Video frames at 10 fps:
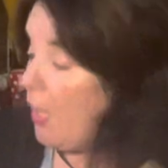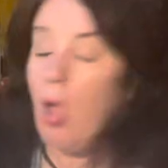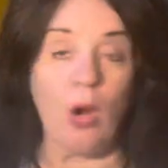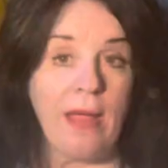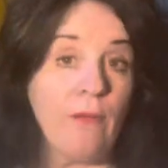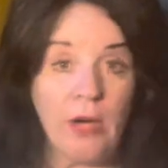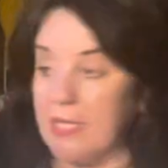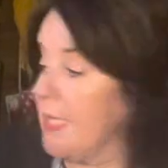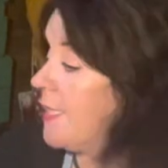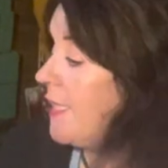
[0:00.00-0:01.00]
Okay, for
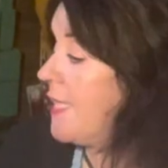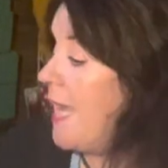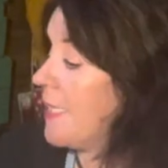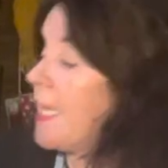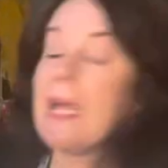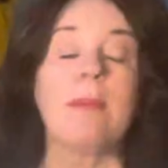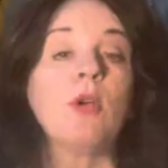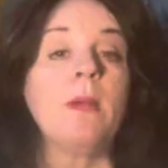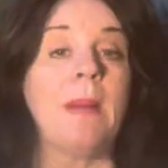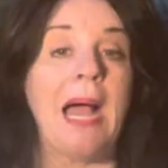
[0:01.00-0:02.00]
instance, this next thing I'm
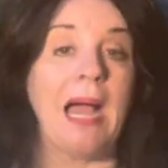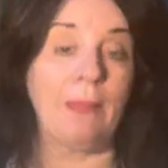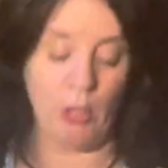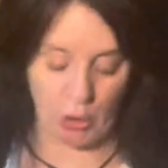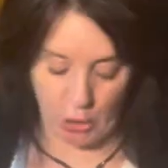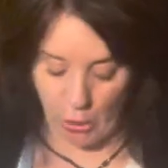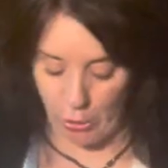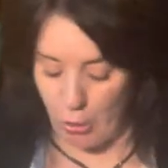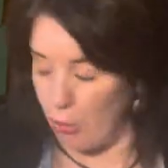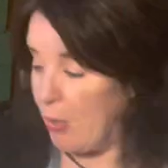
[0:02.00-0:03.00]
going to buy, I'm going to show
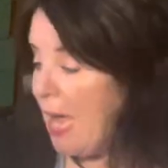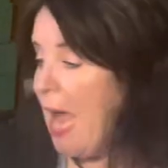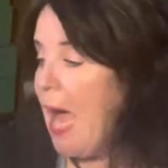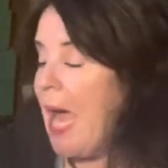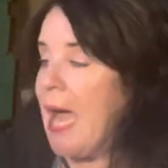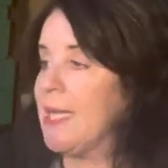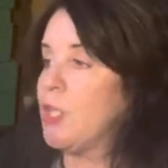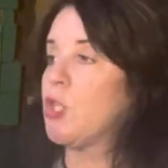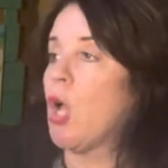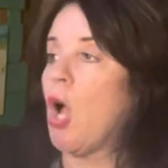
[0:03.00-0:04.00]
you. I
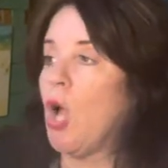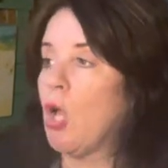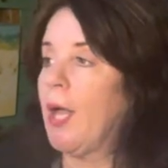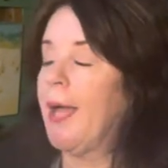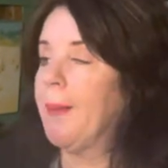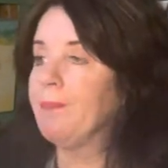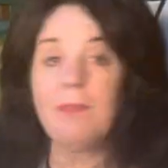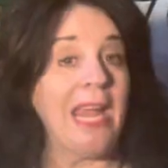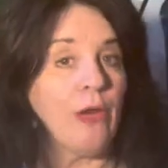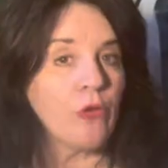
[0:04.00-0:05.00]
saw um,
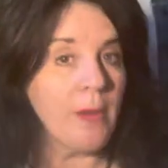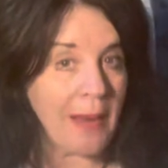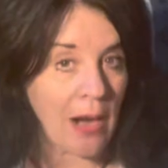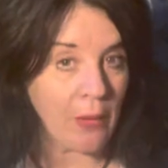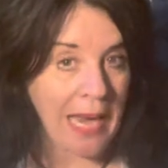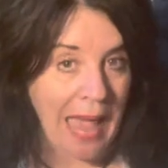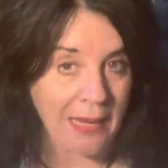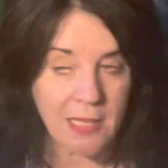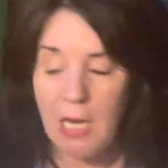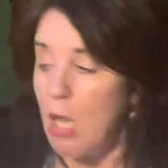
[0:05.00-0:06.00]
Andrea Mowry had
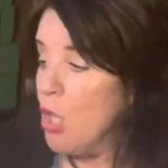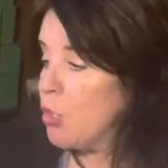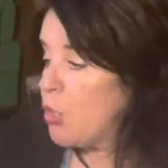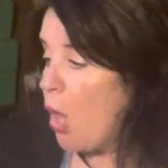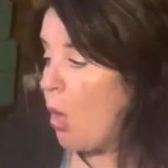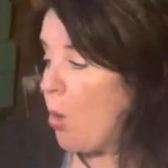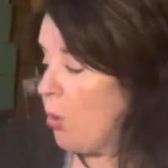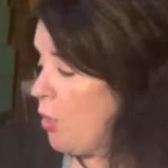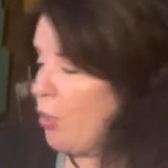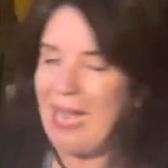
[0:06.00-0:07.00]
it. So,
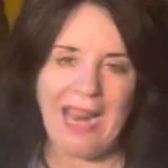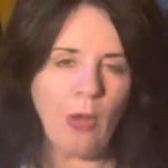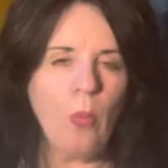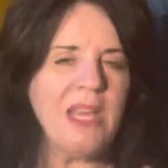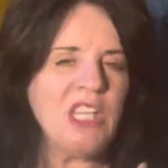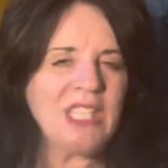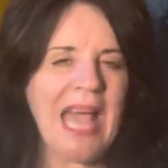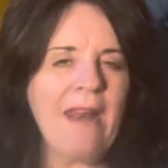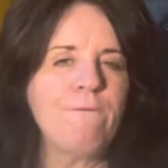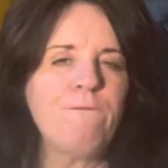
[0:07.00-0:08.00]
you know, kind of like we just
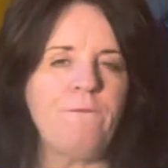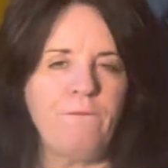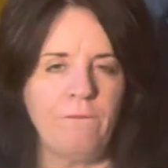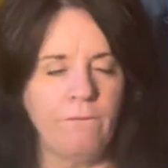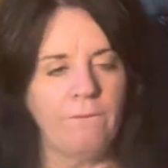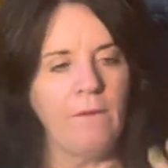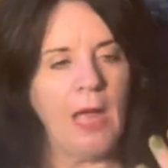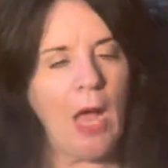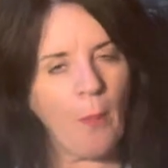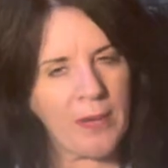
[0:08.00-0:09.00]
kind of
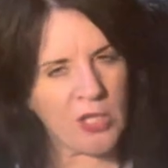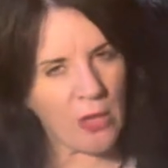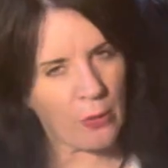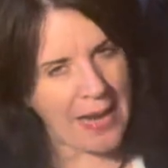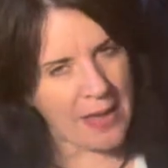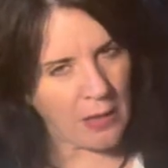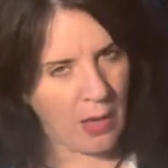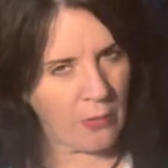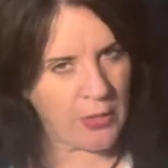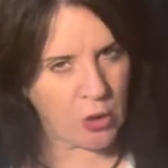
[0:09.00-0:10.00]
help each other out
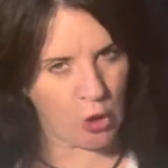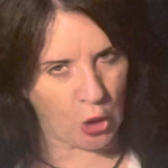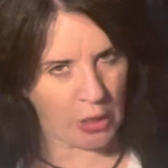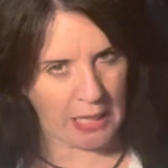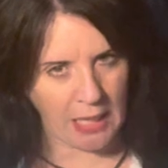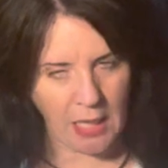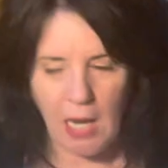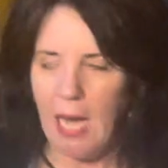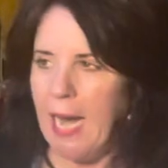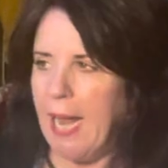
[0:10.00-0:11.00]
along this journey.
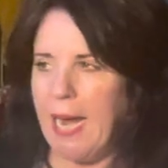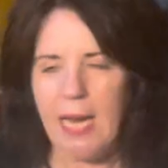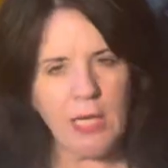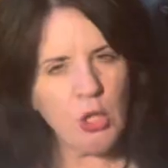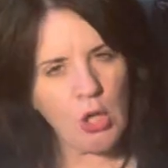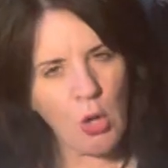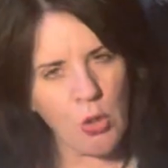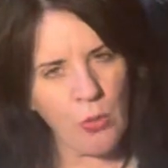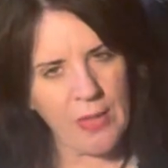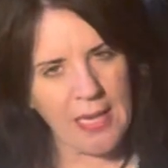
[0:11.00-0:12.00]
And I can show
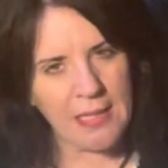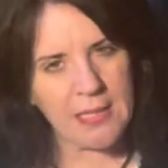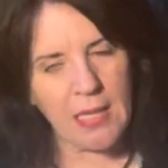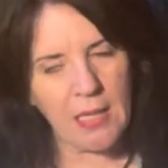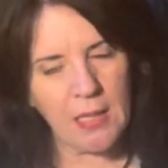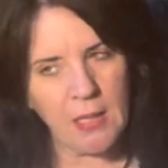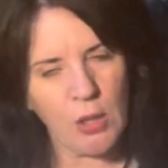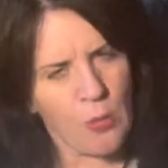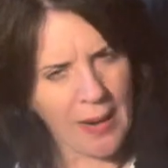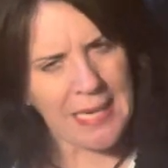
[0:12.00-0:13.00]
you things that
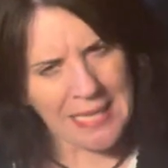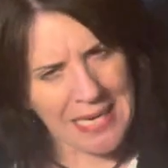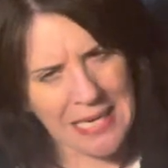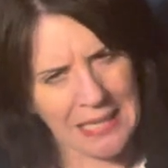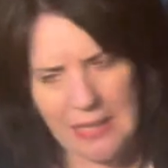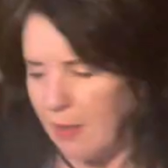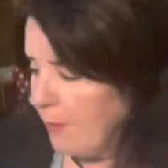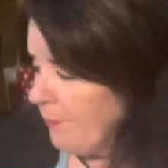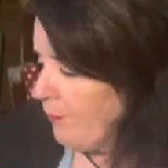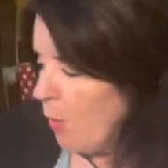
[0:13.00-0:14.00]
you might need
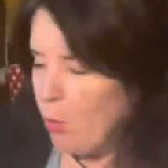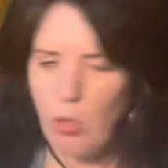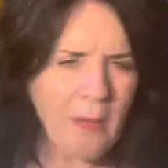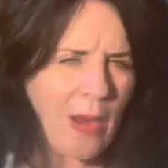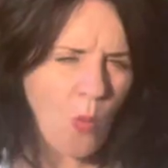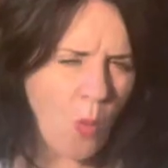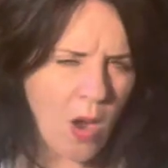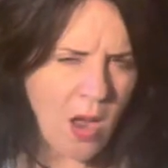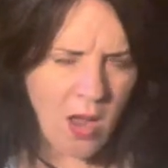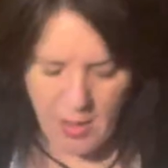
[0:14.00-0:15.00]
or you might
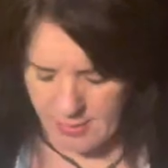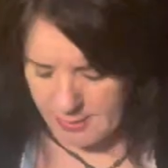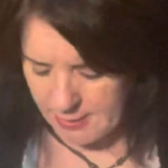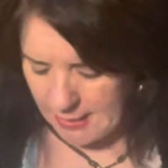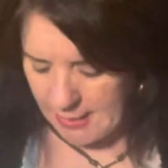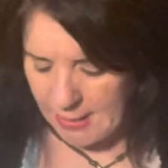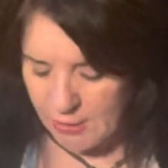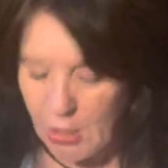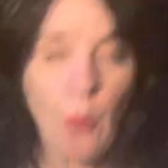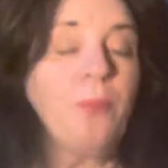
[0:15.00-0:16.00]
want.
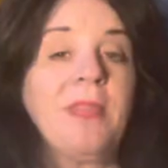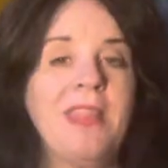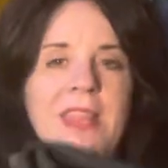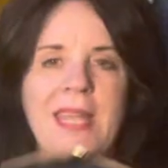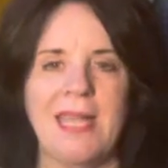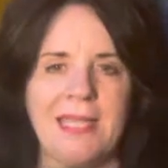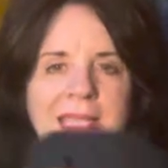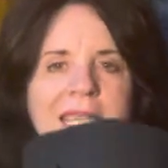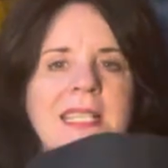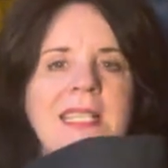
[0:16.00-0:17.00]
So this
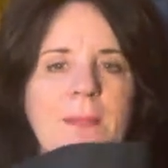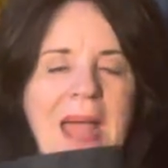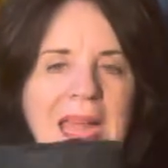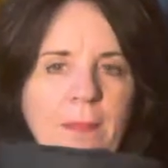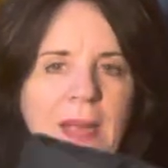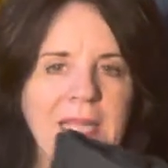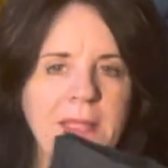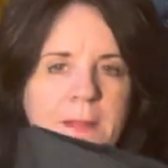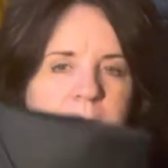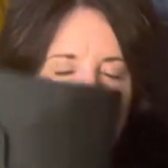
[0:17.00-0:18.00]
is the Magpie.
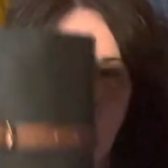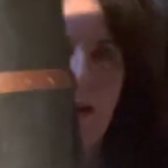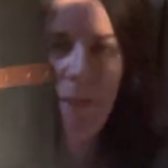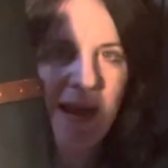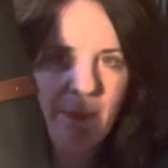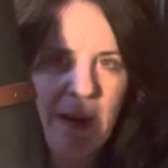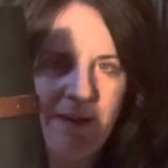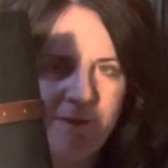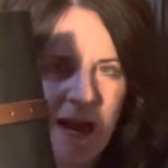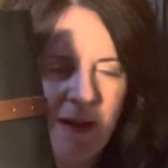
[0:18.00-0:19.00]
It's sold by Magpie,
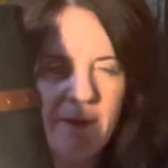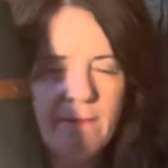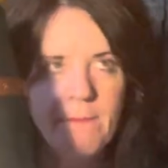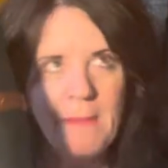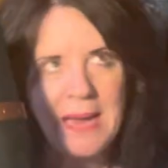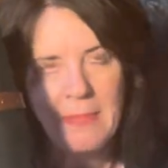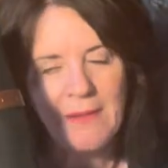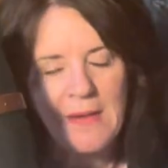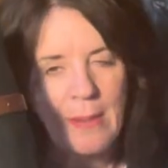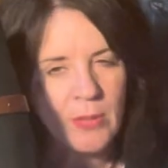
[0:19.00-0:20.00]
Fi
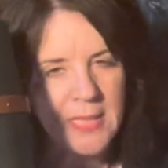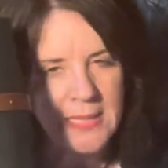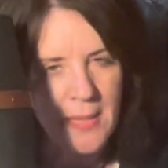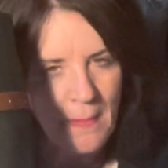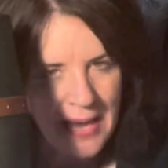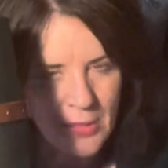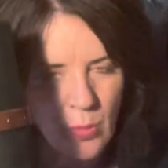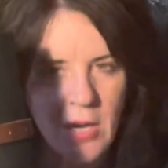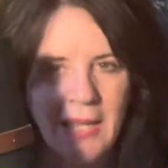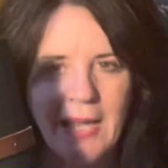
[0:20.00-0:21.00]
Fibers. It's the
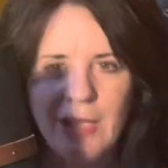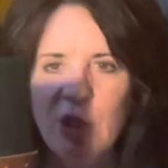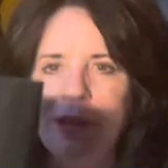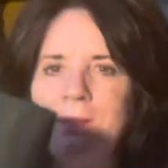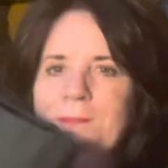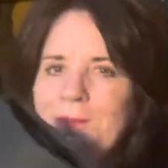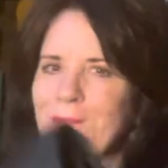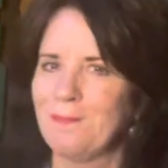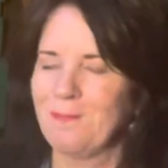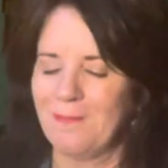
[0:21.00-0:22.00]
Maxwell Collection.
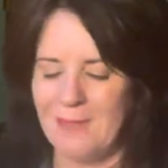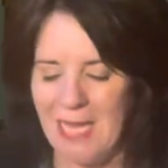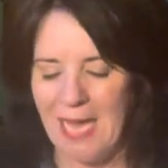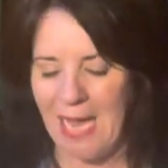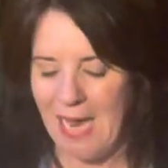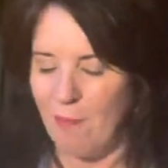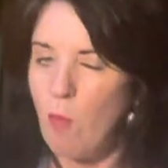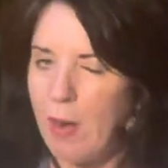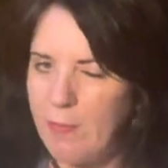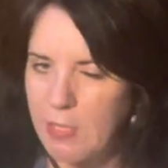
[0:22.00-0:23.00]
I have
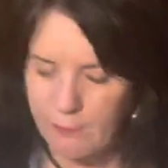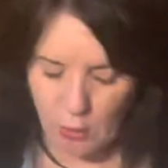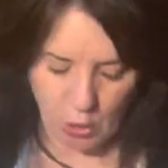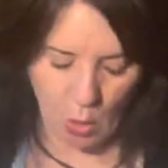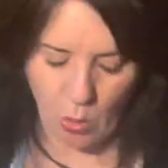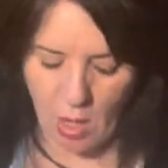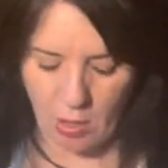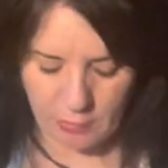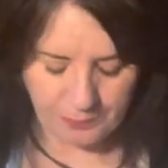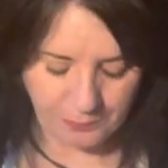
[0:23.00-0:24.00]
wanted this for so
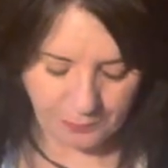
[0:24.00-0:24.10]
long.